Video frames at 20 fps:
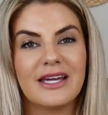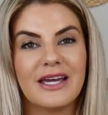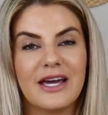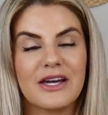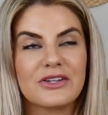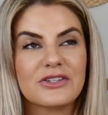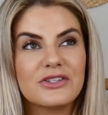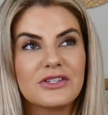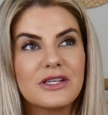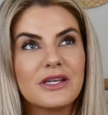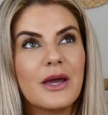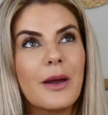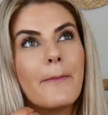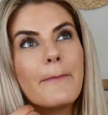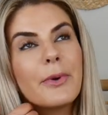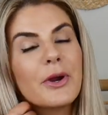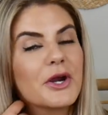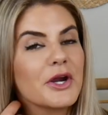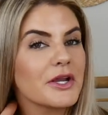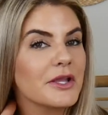I actually
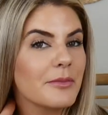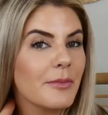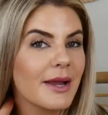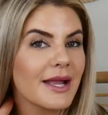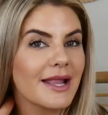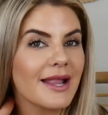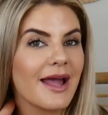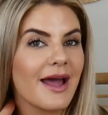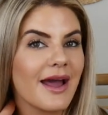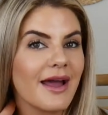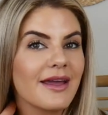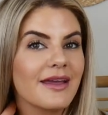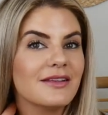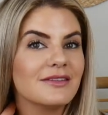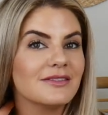burned my neck